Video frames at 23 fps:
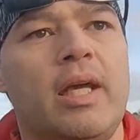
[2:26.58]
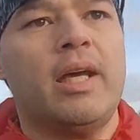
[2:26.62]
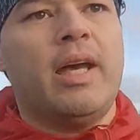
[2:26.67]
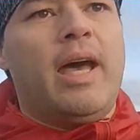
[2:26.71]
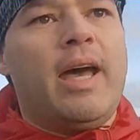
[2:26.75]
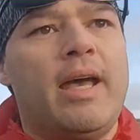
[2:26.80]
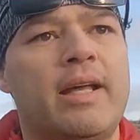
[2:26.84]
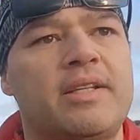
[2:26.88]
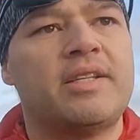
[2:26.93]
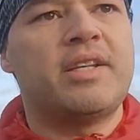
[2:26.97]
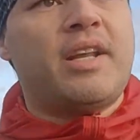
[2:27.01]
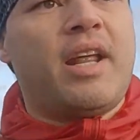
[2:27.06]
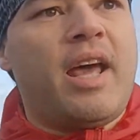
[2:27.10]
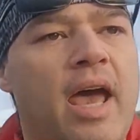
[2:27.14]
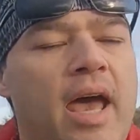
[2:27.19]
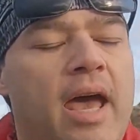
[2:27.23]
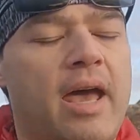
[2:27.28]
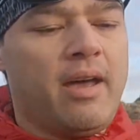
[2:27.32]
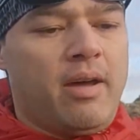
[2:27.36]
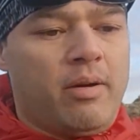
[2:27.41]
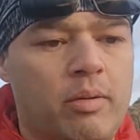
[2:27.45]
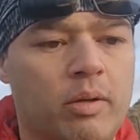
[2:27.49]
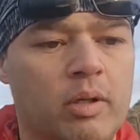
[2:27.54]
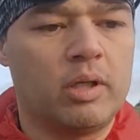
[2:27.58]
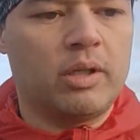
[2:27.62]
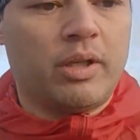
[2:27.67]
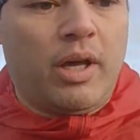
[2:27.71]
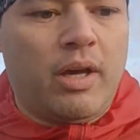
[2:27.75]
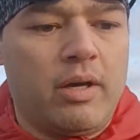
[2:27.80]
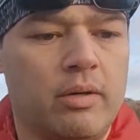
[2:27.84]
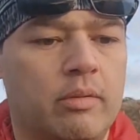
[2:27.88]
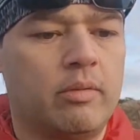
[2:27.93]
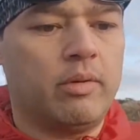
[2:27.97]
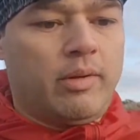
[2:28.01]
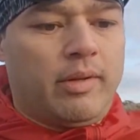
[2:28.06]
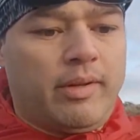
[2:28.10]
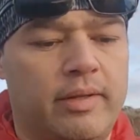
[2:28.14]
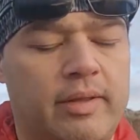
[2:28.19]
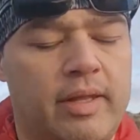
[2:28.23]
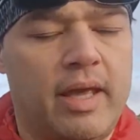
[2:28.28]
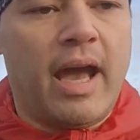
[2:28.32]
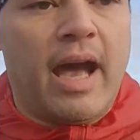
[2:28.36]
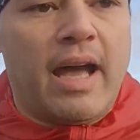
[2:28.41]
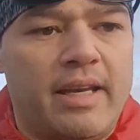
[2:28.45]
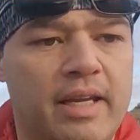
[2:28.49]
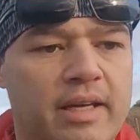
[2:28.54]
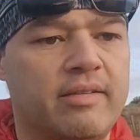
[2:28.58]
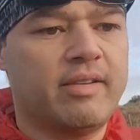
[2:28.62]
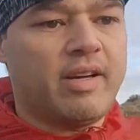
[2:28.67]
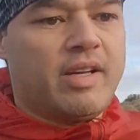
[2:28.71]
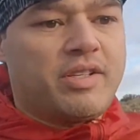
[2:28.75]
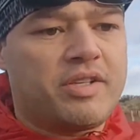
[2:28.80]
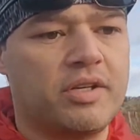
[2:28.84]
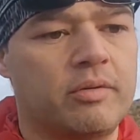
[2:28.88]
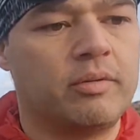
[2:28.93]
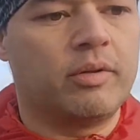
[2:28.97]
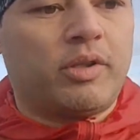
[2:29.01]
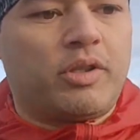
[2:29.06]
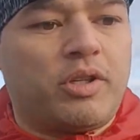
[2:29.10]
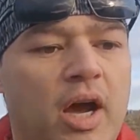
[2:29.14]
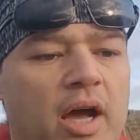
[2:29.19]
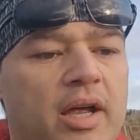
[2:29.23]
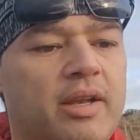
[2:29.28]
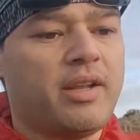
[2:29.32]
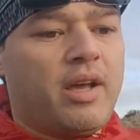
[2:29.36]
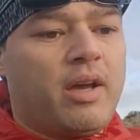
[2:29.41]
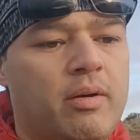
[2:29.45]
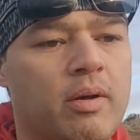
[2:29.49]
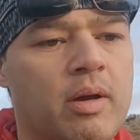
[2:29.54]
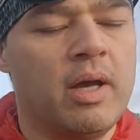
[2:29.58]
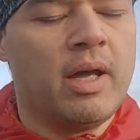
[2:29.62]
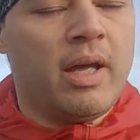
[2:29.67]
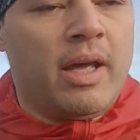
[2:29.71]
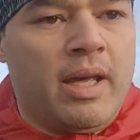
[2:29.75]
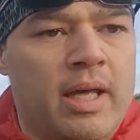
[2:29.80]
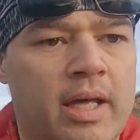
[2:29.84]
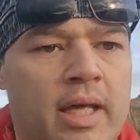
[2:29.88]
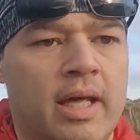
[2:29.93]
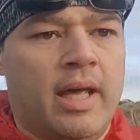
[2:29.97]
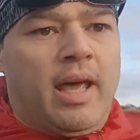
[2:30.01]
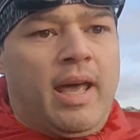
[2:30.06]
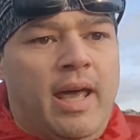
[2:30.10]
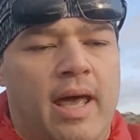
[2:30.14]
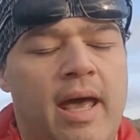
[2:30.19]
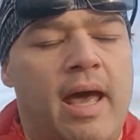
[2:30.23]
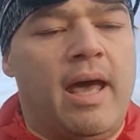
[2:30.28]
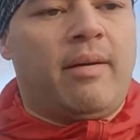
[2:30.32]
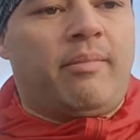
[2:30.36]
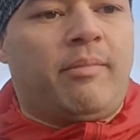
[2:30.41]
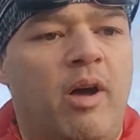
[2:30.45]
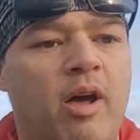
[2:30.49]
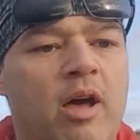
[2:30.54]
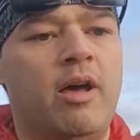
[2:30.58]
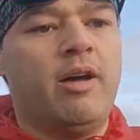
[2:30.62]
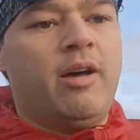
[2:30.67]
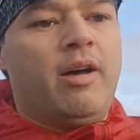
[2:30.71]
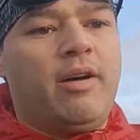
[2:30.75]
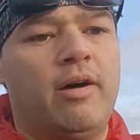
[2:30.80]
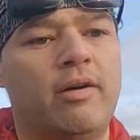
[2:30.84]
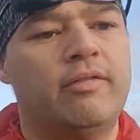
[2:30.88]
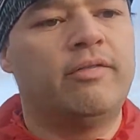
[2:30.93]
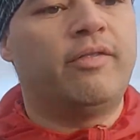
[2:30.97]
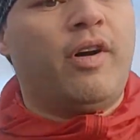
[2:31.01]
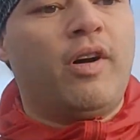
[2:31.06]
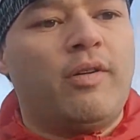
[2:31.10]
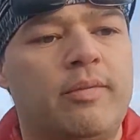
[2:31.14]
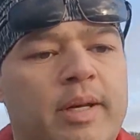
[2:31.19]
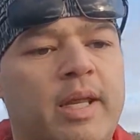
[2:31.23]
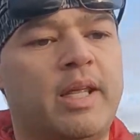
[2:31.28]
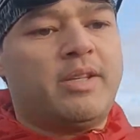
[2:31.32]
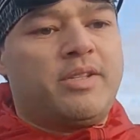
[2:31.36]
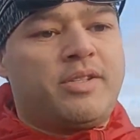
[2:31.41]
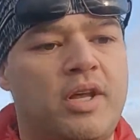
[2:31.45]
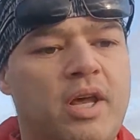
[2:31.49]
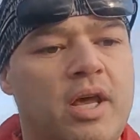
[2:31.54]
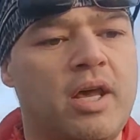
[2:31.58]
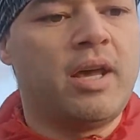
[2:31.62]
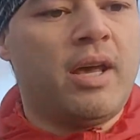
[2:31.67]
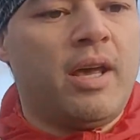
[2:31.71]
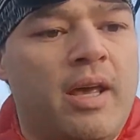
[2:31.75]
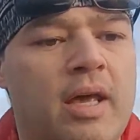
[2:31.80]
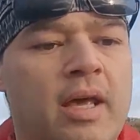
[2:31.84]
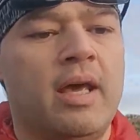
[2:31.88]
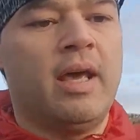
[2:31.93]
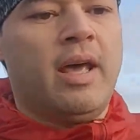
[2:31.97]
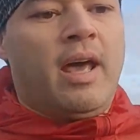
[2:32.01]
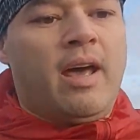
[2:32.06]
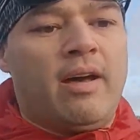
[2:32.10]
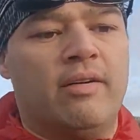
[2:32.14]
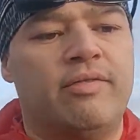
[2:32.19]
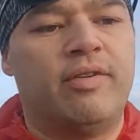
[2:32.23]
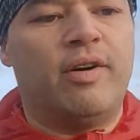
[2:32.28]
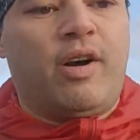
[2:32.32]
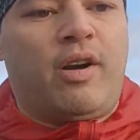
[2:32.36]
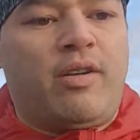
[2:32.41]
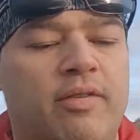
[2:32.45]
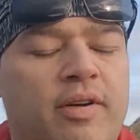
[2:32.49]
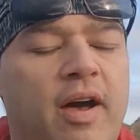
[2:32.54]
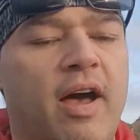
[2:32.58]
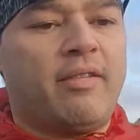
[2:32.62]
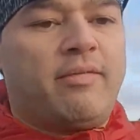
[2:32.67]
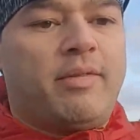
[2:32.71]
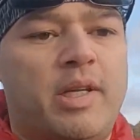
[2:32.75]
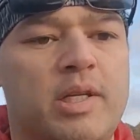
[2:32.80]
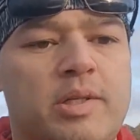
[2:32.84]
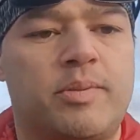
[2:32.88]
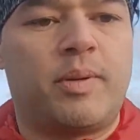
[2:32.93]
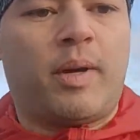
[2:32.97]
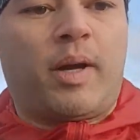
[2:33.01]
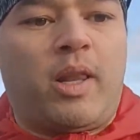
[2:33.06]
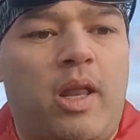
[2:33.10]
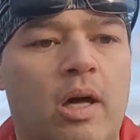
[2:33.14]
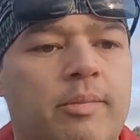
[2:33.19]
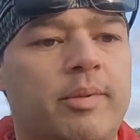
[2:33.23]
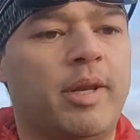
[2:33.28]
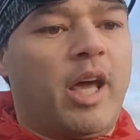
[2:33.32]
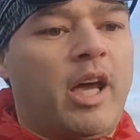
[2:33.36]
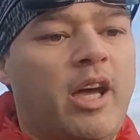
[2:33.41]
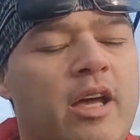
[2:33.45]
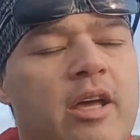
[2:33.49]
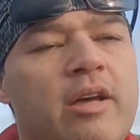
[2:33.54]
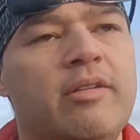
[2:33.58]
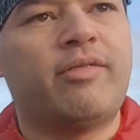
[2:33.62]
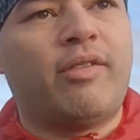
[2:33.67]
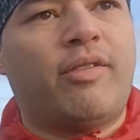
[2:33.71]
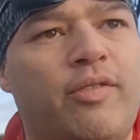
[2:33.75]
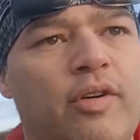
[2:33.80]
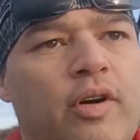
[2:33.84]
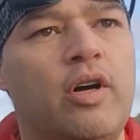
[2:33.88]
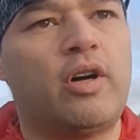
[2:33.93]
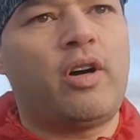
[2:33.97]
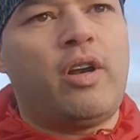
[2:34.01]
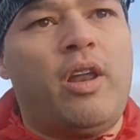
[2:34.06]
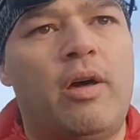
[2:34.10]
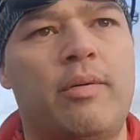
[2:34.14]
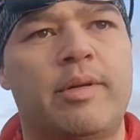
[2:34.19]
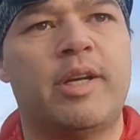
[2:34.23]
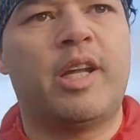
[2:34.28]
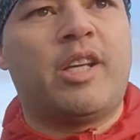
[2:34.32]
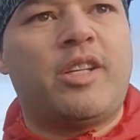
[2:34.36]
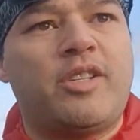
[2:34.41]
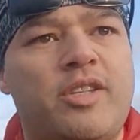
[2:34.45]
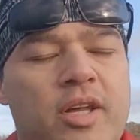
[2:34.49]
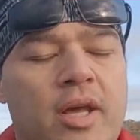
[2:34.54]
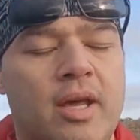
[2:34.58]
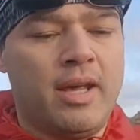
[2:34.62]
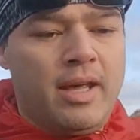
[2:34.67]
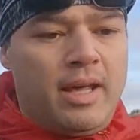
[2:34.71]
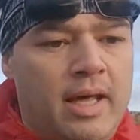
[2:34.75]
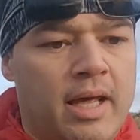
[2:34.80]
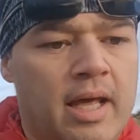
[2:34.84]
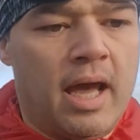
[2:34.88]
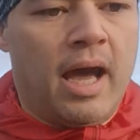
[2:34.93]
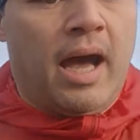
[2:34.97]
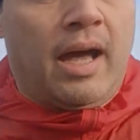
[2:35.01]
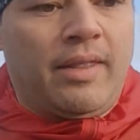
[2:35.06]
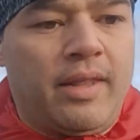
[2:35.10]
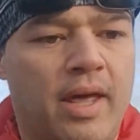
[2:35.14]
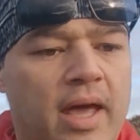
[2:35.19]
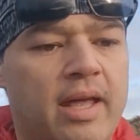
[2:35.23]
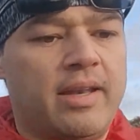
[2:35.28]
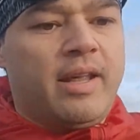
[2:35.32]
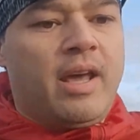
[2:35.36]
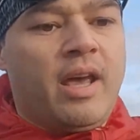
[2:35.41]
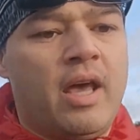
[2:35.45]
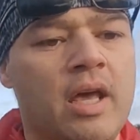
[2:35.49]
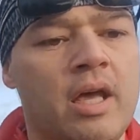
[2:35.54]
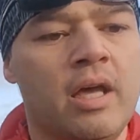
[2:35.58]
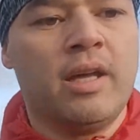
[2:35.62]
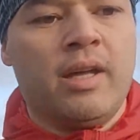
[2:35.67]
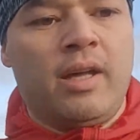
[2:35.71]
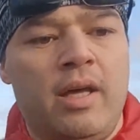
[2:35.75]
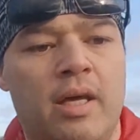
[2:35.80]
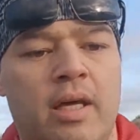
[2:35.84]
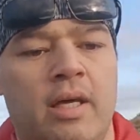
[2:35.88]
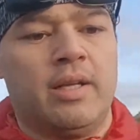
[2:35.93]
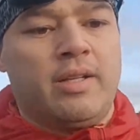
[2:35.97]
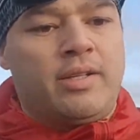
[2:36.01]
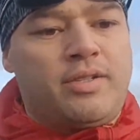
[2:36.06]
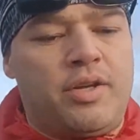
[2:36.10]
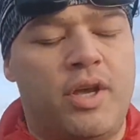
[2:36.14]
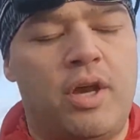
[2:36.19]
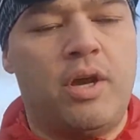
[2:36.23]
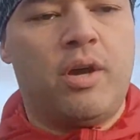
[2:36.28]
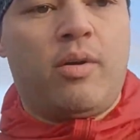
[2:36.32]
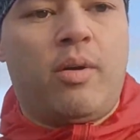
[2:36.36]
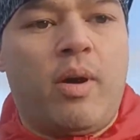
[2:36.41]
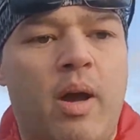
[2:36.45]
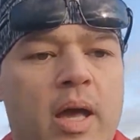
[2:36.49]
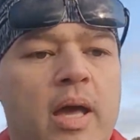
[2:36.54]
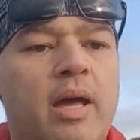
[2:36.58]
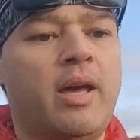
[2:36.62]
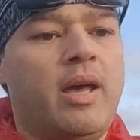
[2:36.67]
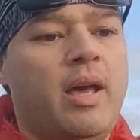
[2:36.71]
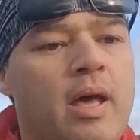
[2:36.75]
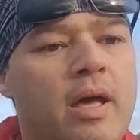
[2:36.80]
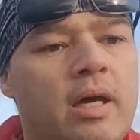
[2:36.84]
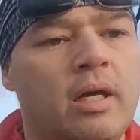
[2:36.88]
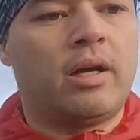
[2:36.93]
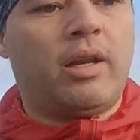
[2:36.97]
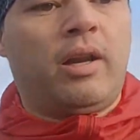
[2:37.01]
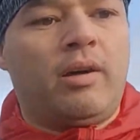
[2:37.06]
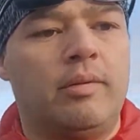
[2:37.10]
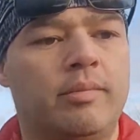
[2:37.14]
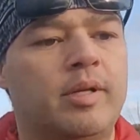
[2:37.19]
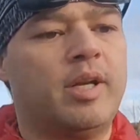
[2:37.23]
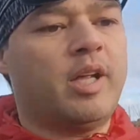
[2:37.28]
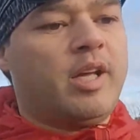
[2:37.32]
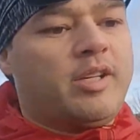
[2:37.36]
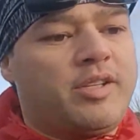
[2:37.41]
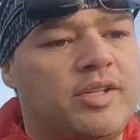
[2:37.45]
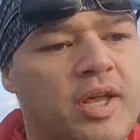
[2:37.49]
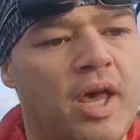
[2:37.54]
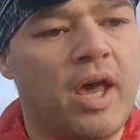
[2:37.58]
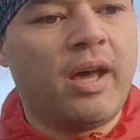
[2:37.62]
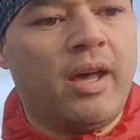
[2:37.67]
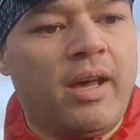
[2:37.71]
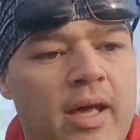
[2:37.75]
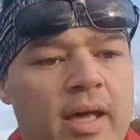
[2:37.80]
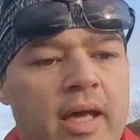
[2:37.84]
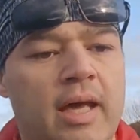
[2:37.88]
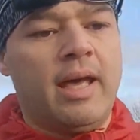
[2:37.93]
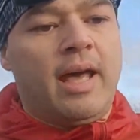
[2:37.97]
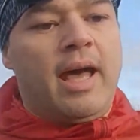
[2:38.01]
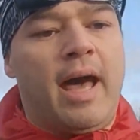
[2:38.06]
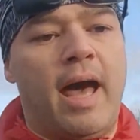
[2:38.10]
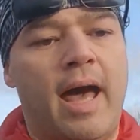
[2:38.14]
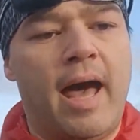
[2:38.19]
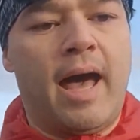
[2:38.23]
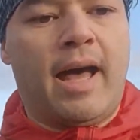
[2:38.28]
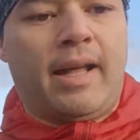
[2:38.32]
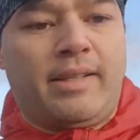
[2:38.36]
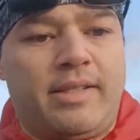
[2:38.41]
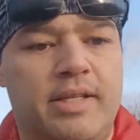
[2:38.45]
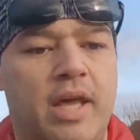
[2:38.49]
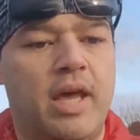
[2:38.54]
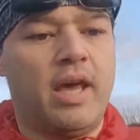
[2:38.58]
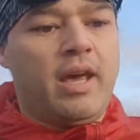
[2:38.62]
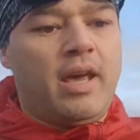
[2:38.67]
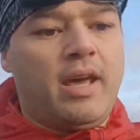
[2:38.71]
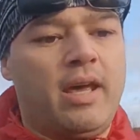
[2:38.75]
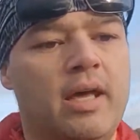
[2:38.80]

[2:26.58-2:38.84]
today the idea is that we'll try and do 4 minutes 45 minutes per kilometre for 4 kilometres, and then 2 kilometres at